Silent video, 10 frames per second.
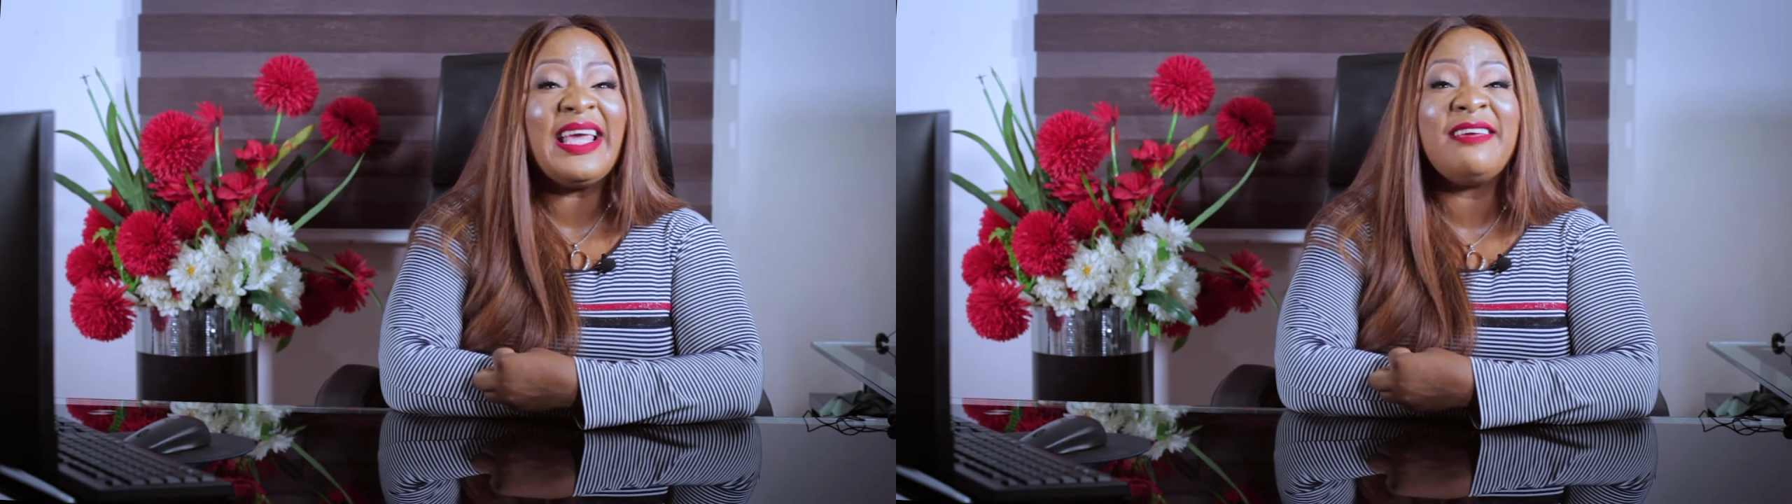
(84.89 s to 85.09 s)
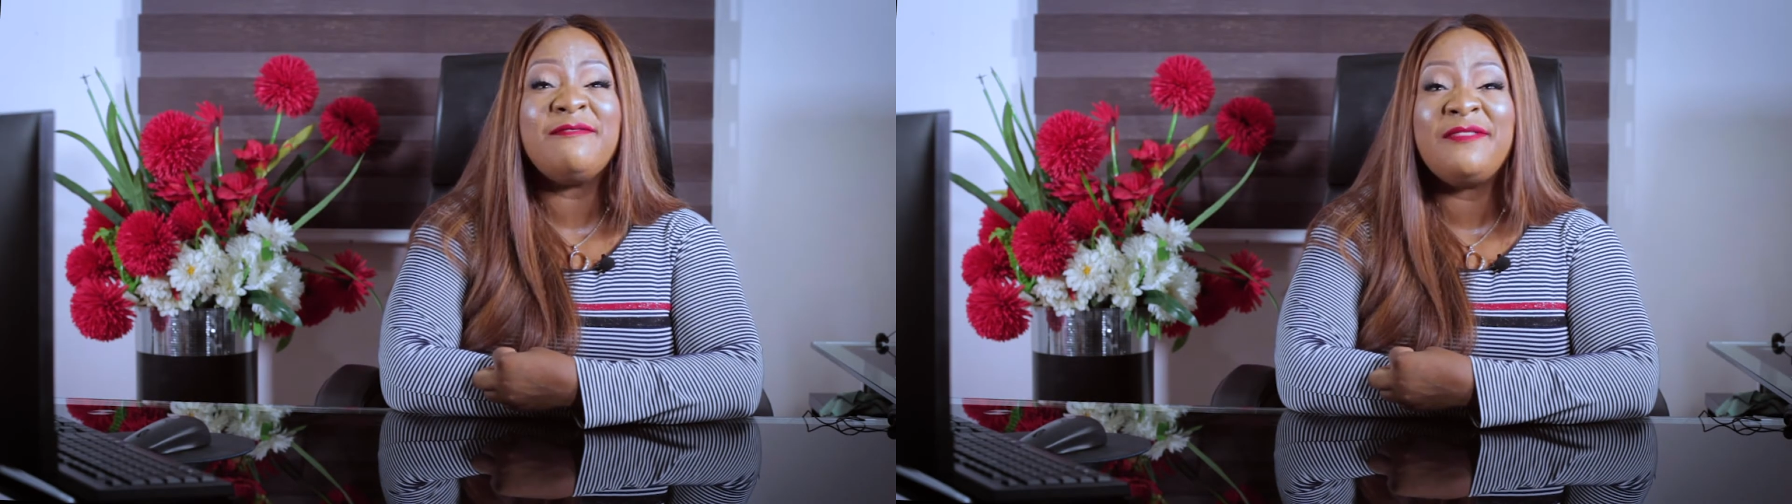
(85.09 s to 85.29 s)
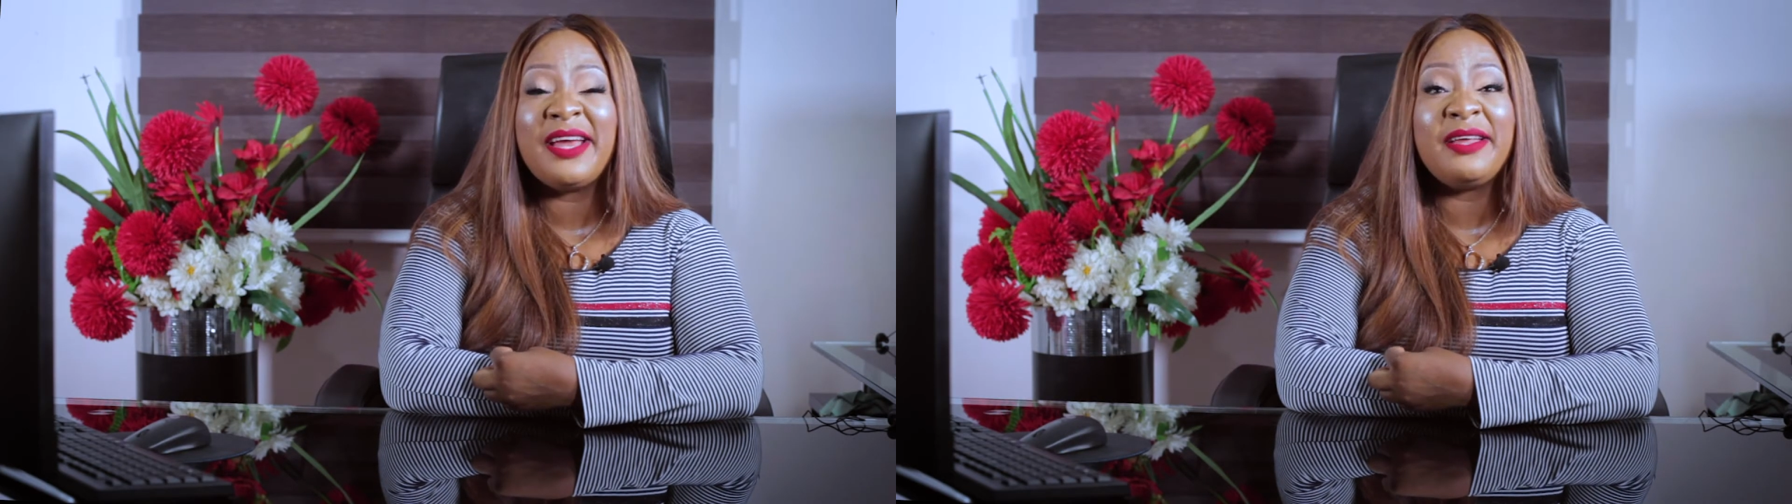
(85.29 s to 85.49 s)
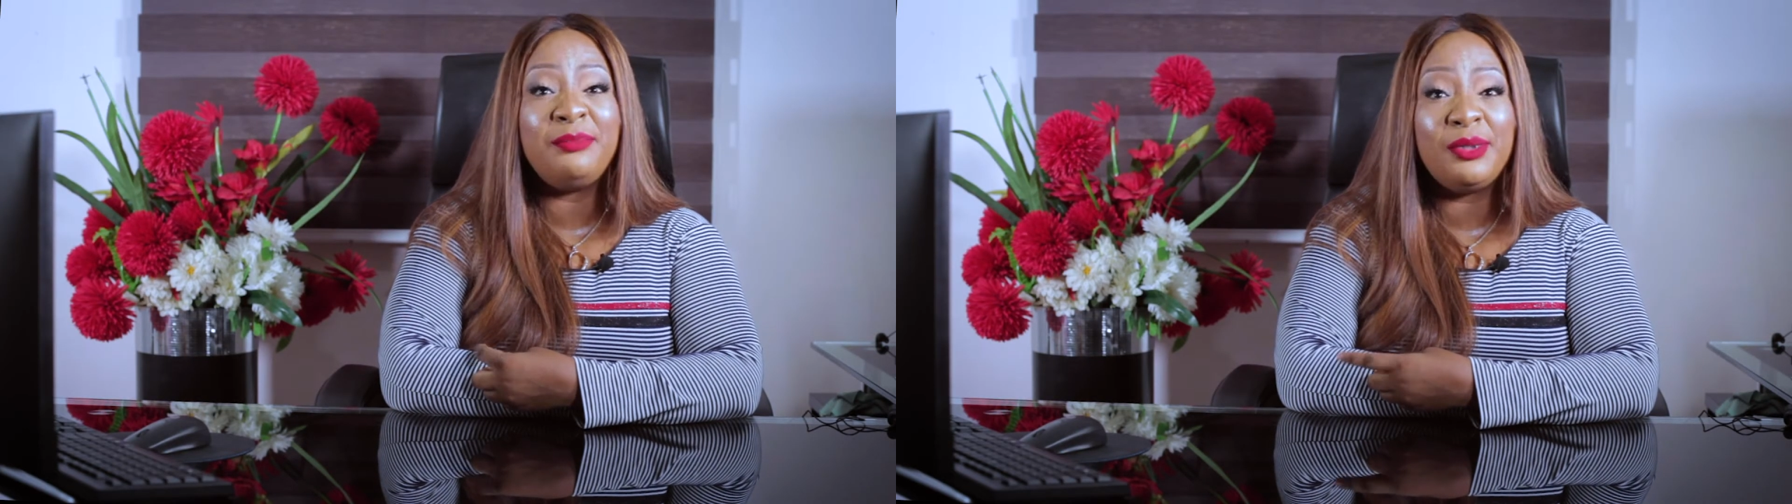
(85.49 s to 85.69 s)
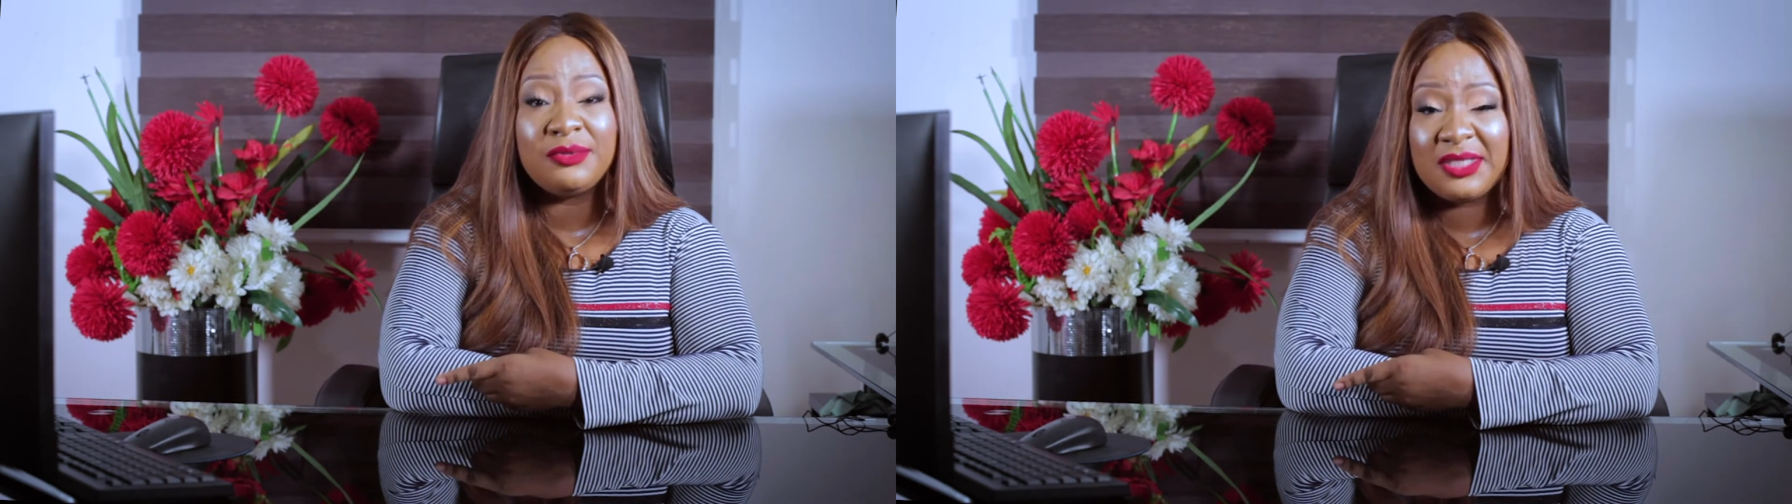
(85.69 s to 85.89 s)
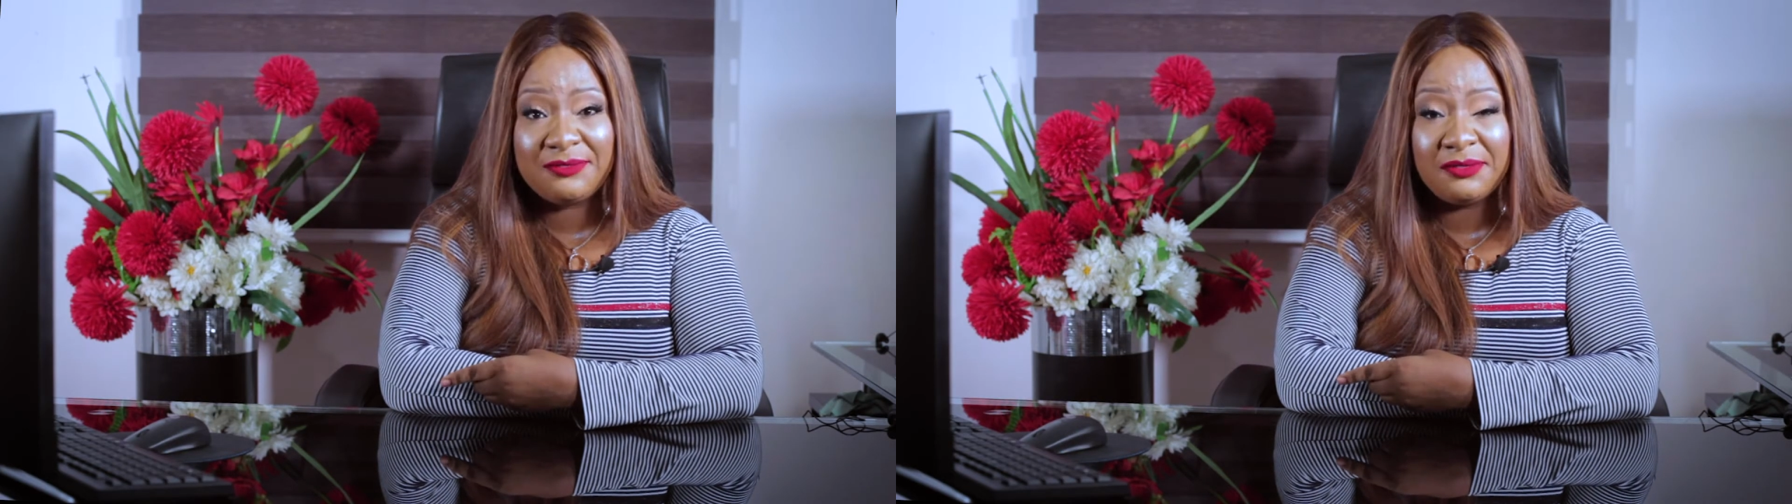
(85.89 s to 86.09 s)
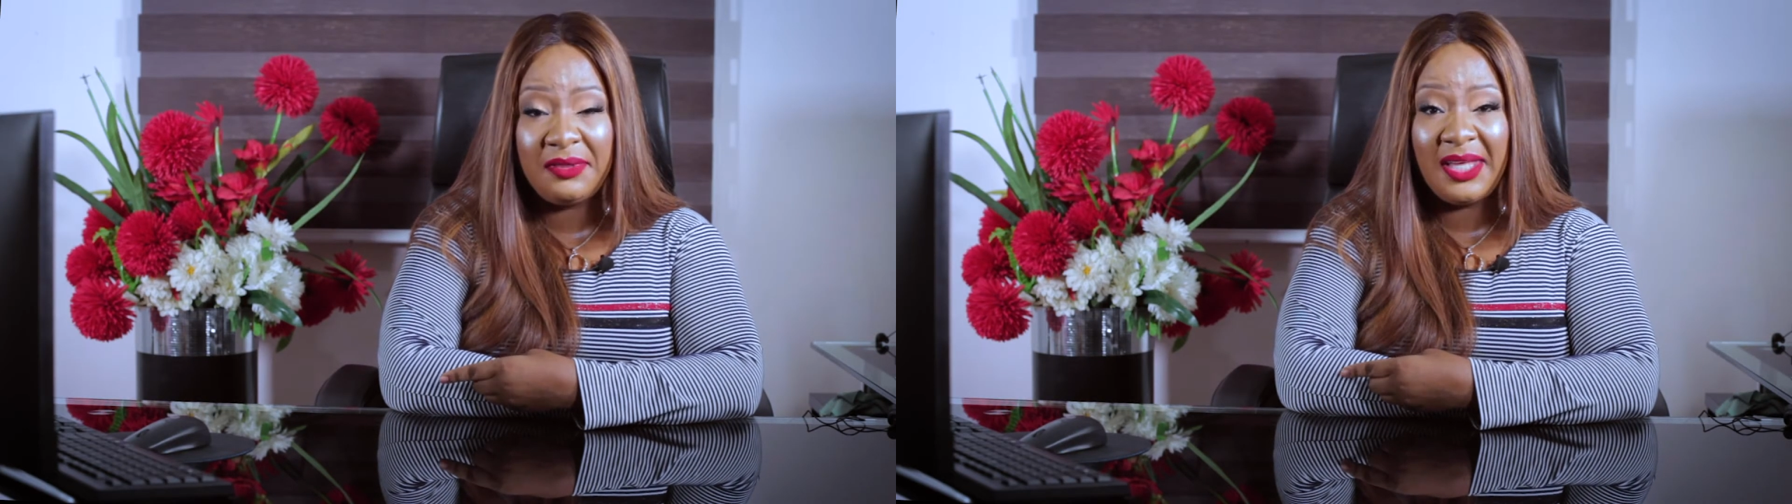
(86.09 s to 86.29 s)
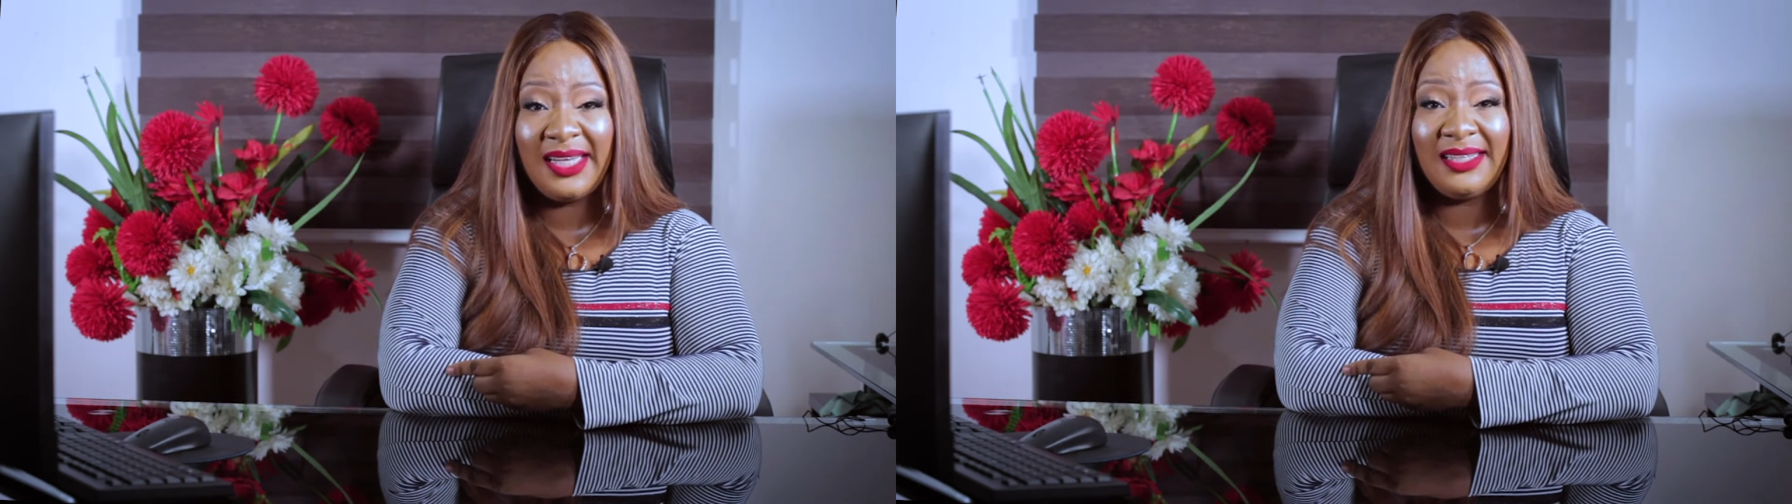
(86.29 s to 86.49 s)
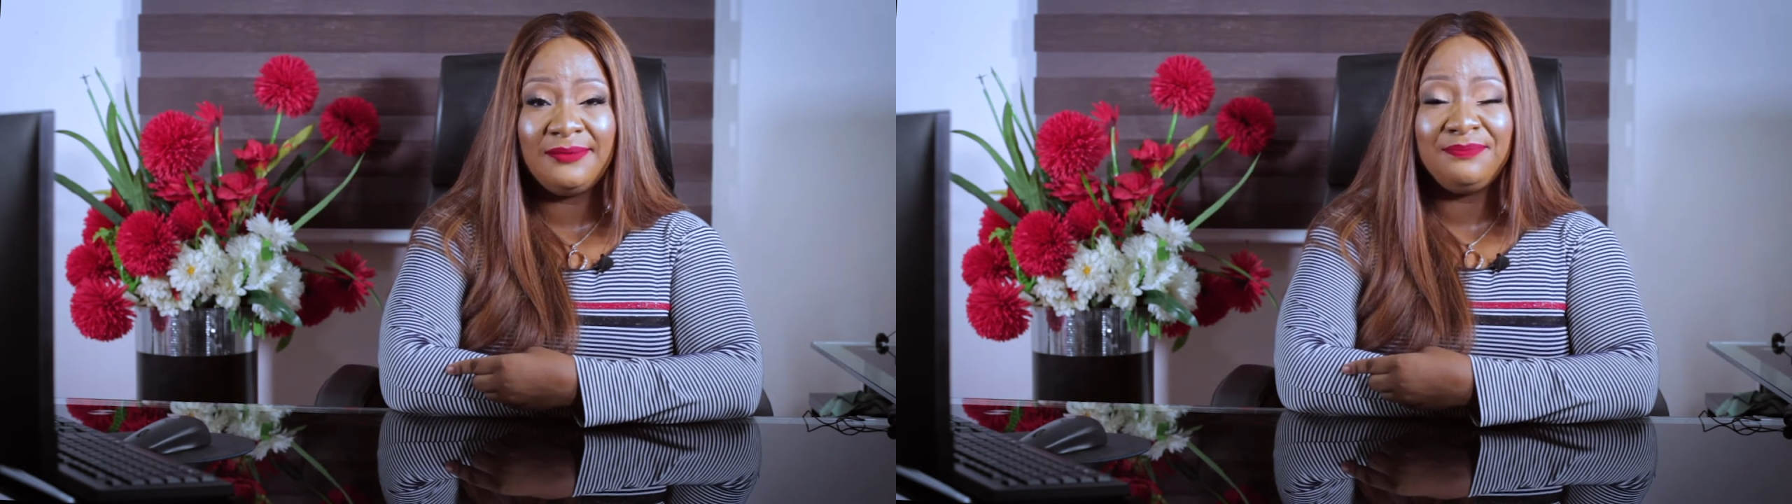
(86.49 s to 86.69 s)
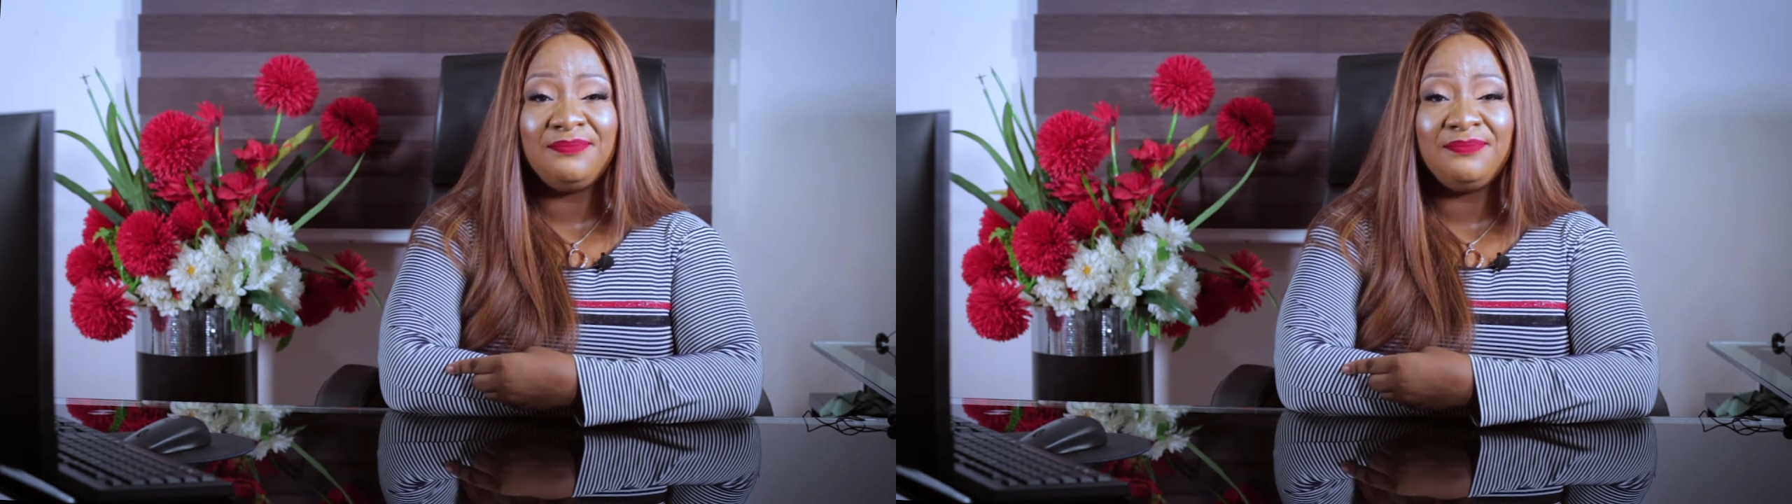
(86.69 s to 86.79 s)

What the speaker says: a very beautiful thing.